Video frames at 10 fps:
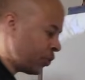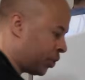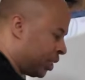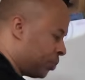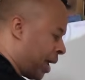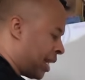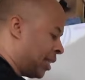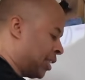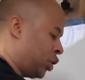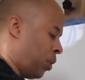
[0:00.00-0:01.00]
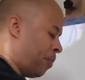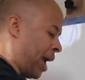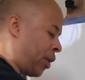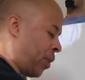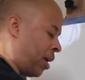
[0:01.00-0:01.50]
this painting, let's do a
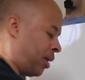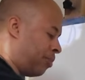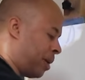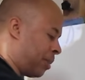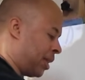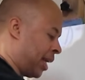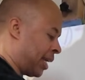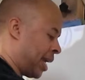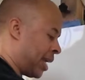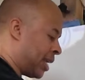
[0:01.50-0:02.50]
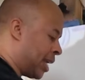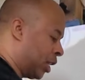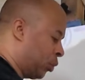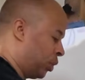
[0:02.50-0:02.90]
background of maybe like a yellowish